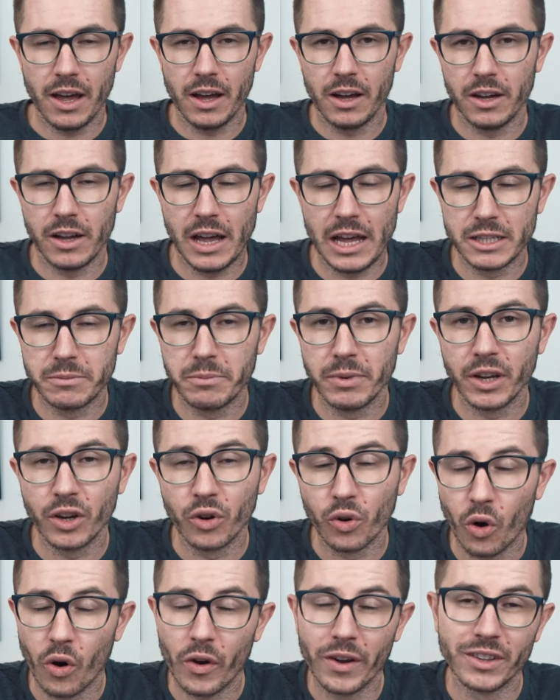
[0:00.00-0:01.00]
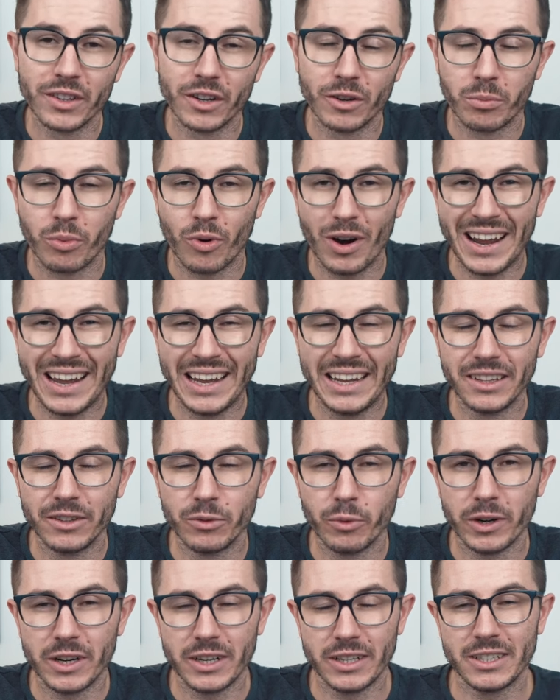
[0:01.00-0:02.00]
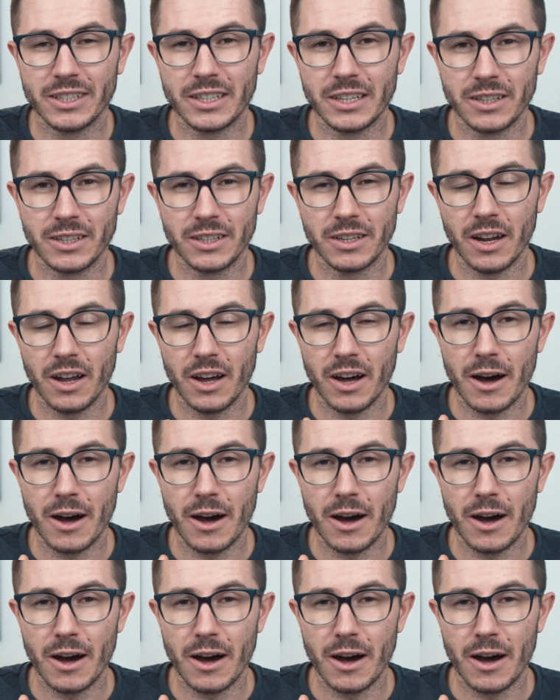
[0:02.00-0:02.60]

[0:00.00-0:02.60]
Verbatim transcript: uh, has been growing their brand, whereas